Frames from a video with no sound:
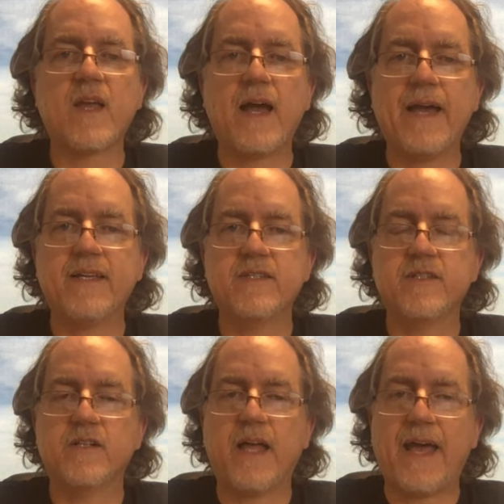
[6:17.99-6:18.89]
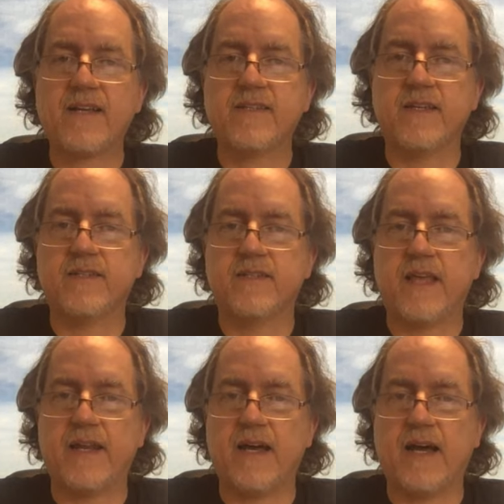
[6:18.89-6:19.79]
I can still access
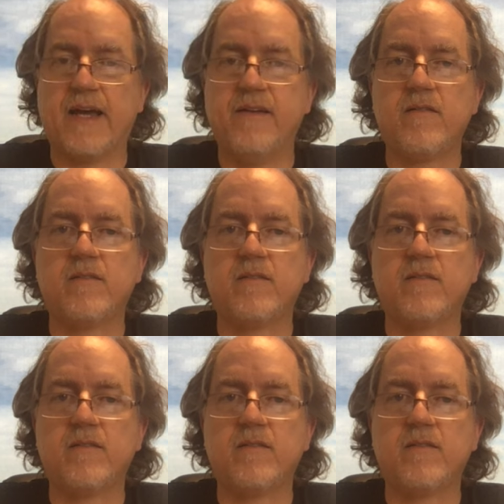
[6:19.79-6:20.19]
that I.